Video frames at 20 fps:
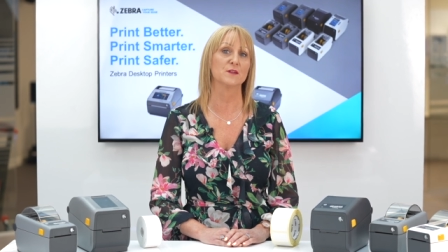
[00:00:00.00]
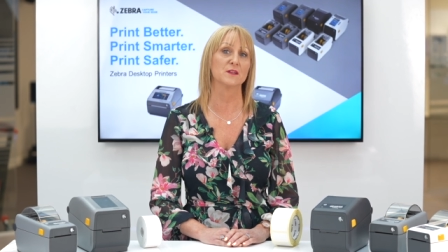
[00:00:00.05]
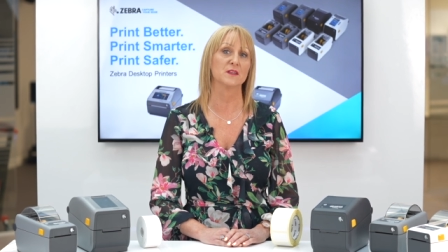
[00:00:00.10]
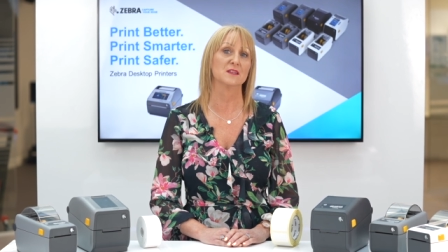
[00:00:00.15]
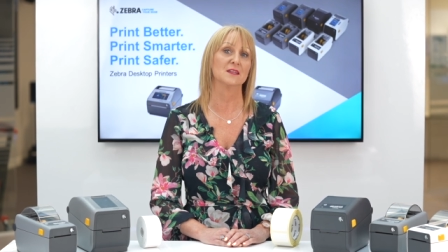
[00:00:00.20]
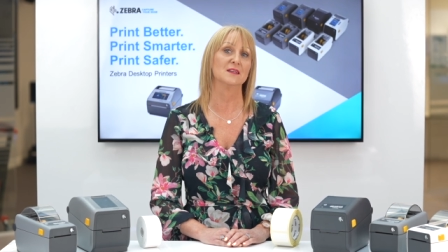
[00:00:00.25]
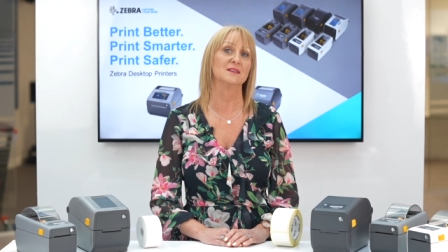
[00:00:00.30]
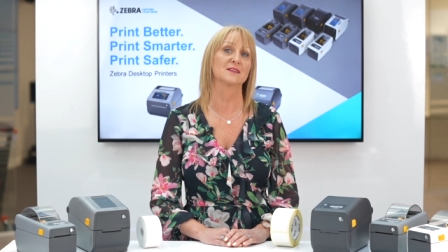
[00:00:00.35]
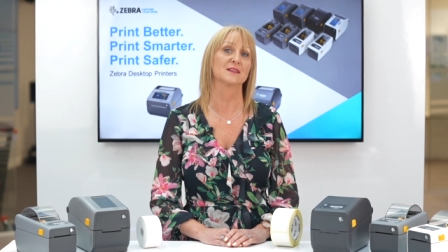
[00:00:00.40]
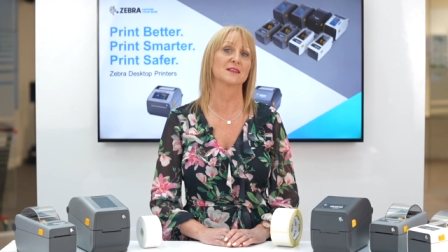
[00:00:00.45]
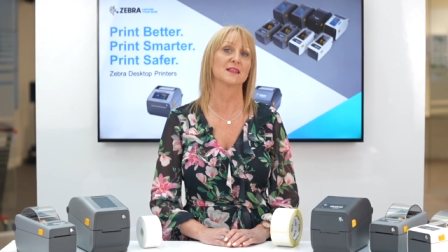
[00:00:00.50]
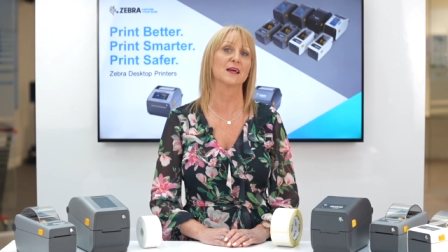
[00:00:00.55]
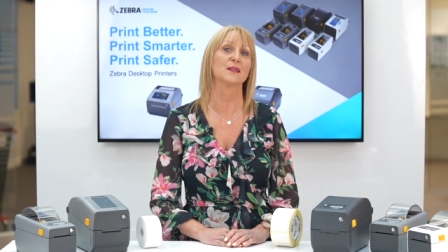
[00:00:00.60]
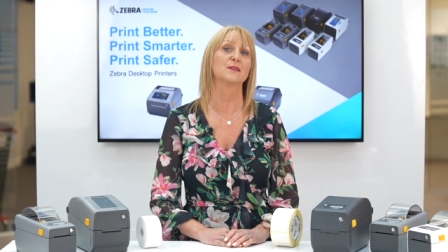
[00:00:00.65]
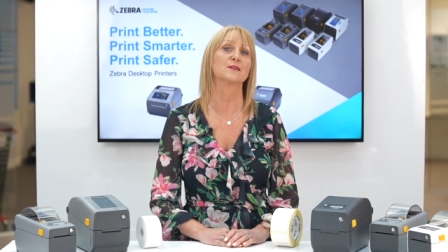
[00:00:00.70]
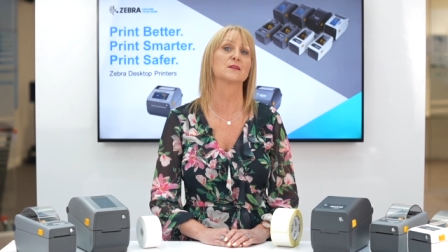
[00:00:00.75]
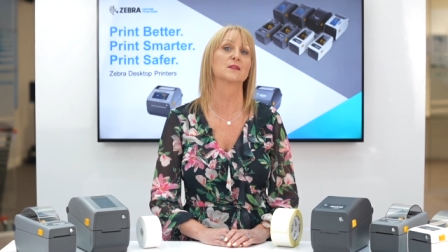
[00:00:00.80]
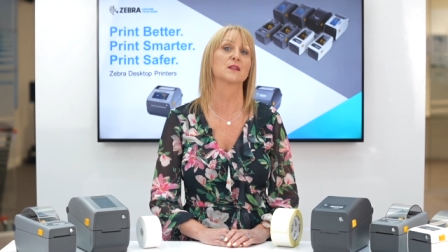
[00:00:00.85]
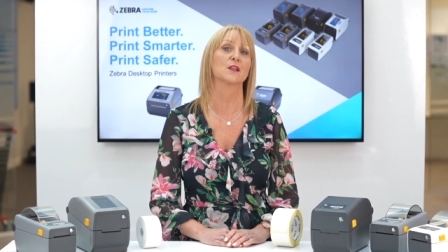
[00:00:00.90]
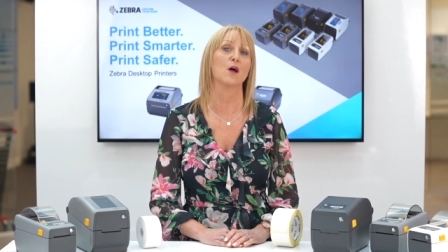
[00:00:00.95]
doesn't need to
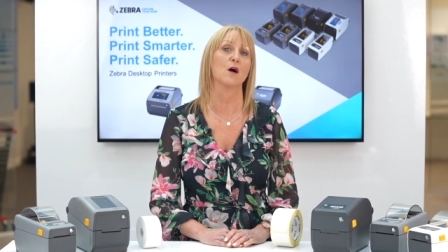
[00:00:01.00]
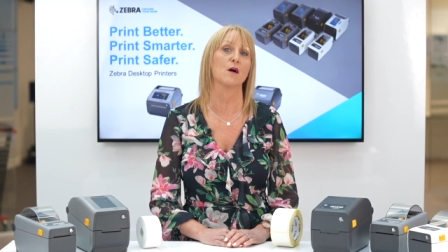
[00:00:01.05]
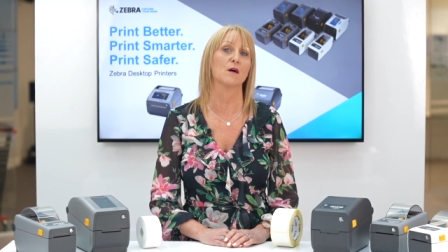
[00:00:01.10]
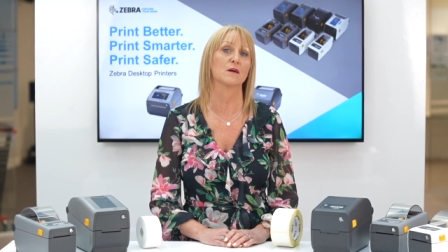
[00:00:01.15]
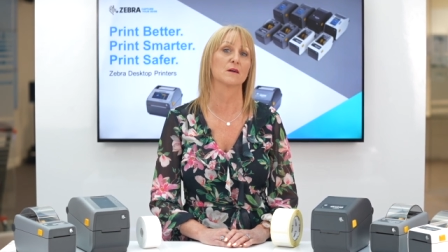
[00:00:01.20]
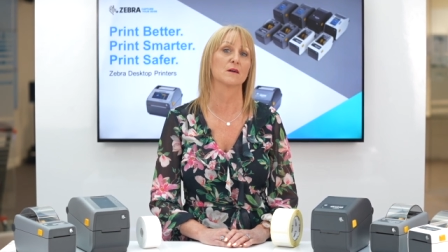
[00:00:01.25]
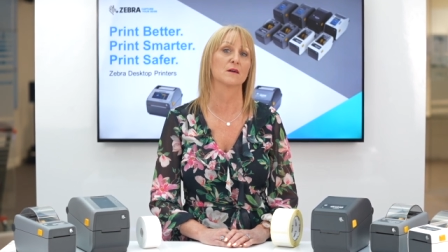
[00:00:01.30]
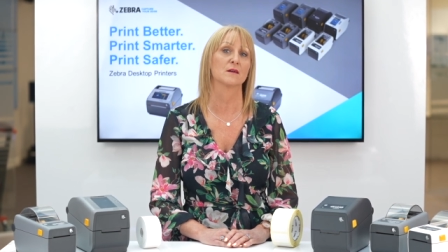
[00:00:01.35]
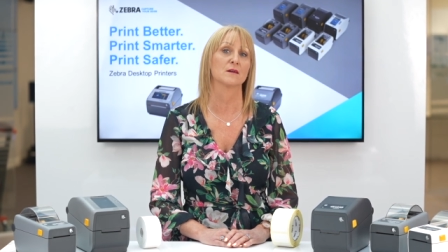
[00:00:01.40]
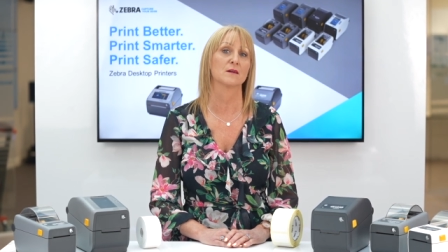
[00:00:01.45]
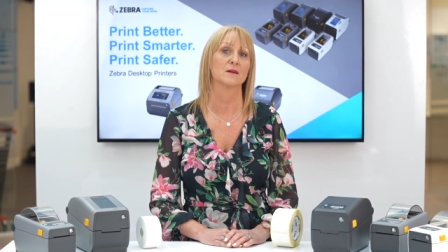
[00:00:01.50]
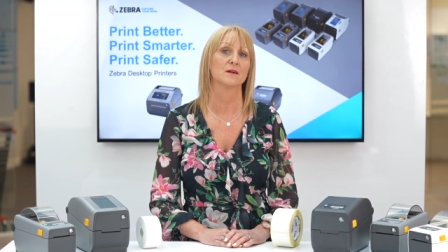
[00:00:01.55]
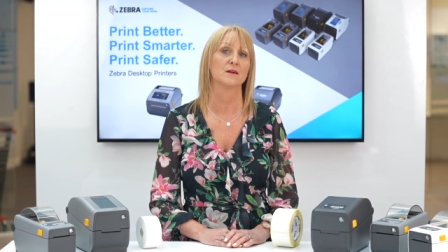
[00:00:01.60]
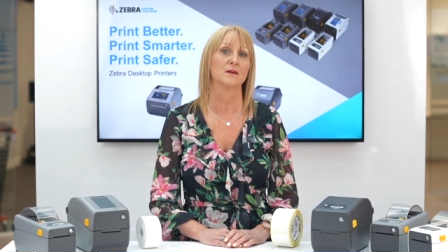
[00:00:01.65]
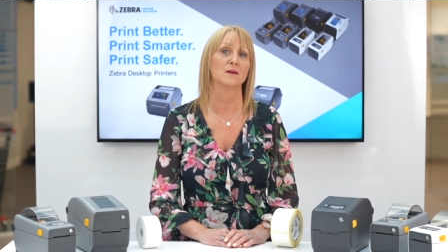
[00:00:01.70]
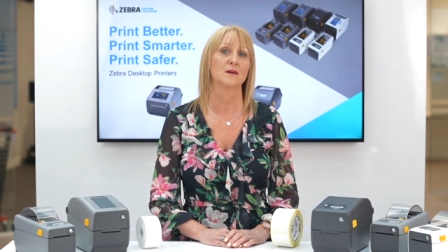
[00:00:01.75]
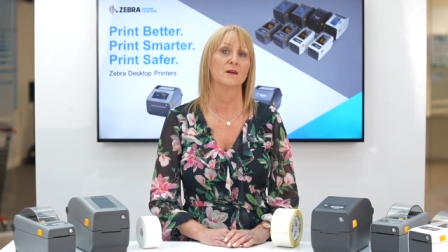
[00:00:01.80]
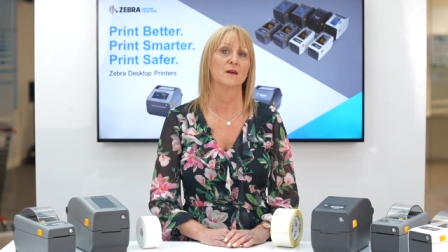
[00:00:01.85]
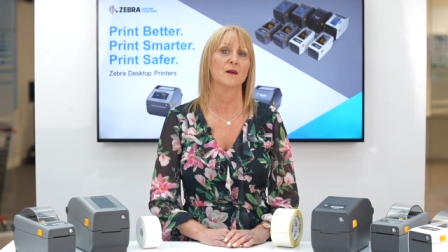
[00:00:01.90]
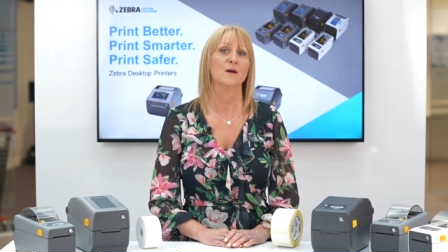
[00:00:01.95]
last as long.
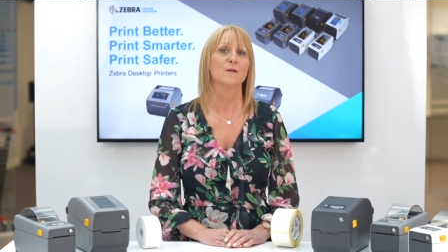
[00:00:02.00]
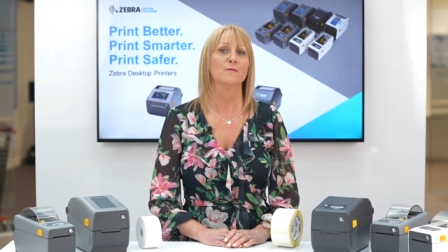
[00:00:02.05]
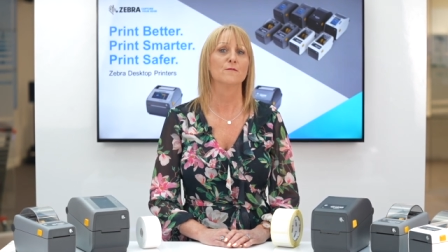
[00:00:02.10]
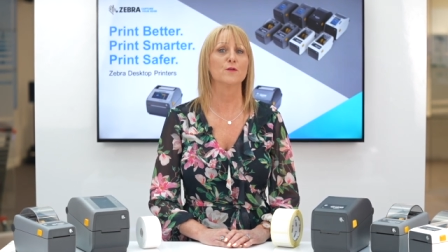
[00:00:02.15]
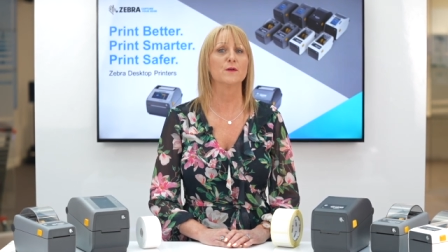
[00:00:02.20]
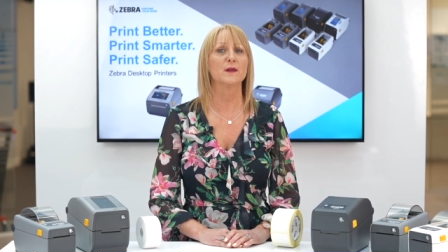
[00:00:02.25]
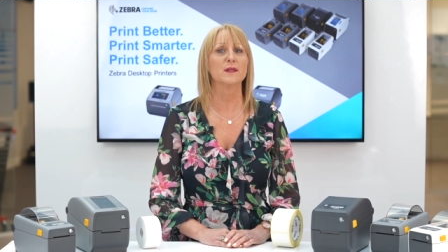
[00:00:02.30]
For